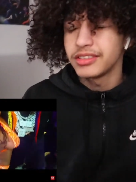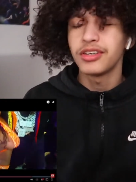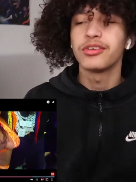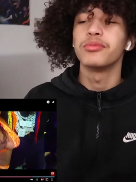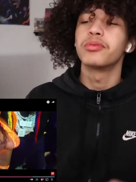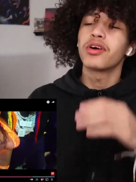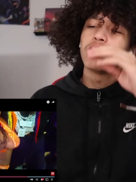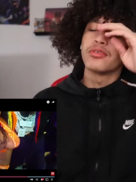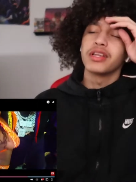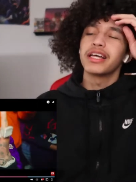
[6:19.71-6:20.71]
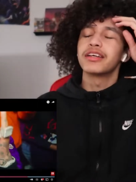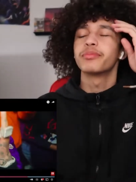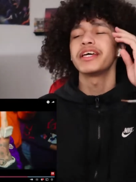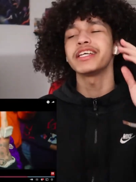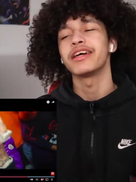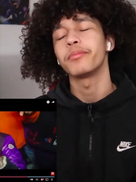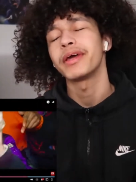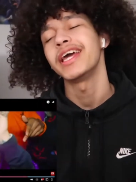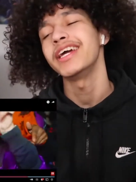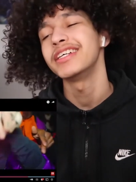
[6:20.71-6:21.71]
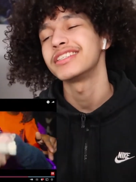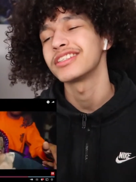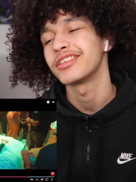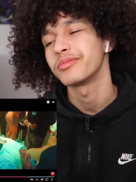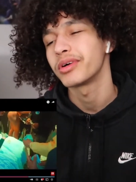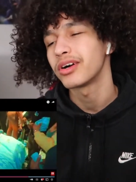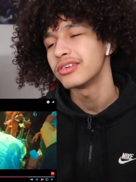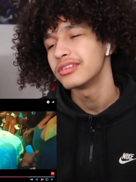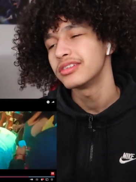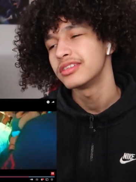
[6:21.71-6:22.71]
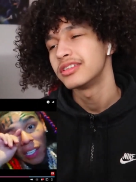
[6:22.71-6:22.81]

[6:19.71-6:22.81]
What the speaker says: Yo, bro, like, pick your pants up, bro.